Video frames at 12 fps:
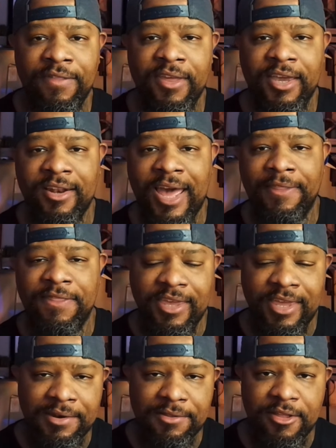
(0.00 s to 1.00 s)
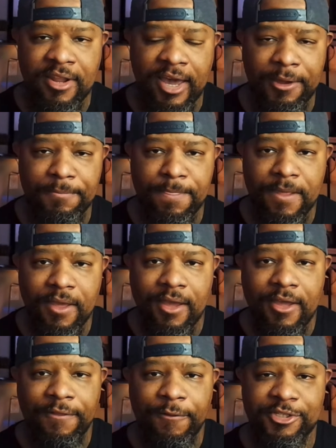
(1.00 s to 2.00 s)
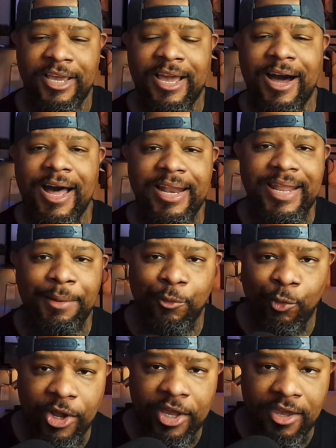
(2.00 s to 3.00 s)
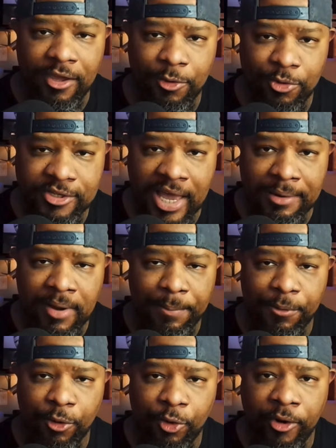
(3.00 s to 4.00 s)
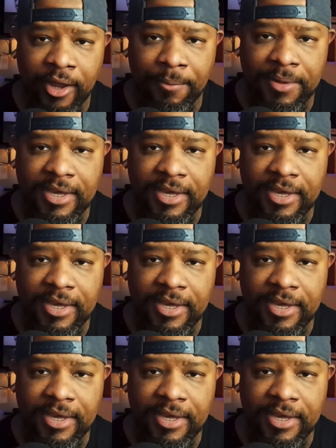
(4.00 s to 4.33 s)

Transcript: And then at the end of the night, there's a guy named Ricky who's at my program.